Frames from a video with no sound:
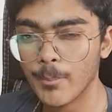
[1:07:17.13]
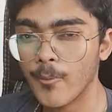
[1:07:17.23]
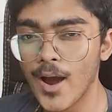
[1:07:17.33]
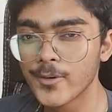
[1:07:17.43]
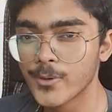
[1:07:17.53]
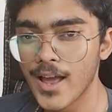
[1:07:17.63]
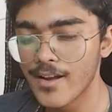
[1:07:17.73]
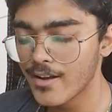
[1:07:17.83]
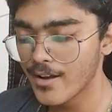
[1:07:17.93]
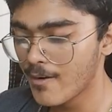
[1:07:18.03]
Why
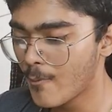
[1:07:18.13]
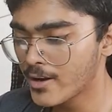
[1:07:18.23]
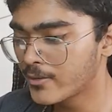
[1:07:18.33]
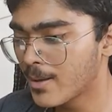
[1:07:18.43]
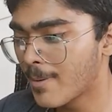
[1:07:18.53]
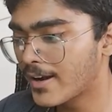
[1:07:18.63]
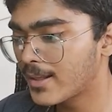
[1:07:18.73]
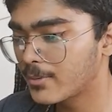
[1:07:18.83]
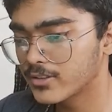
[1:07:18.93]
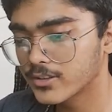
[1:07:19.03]
should I mind? I
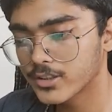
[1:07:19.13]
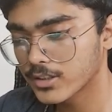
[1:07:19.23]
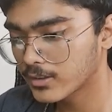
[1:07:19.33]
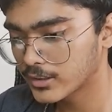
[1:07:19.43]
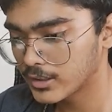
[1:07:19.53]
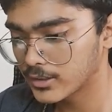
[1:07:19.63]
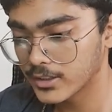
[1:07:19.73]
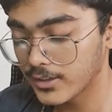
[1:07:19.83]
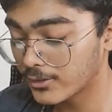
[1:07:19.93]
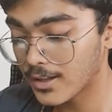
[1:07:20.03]
mean, she
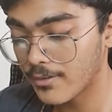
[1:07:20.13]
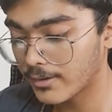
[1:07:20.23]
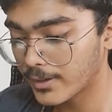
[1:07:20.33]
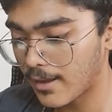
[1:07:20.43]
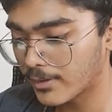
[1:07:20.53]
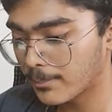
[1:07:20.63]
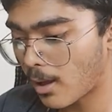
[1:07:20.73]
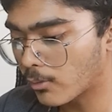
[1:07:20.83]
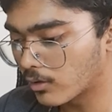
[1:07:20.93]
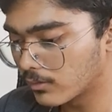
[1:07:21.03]
does not even have any
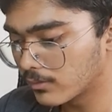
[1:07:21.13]
power.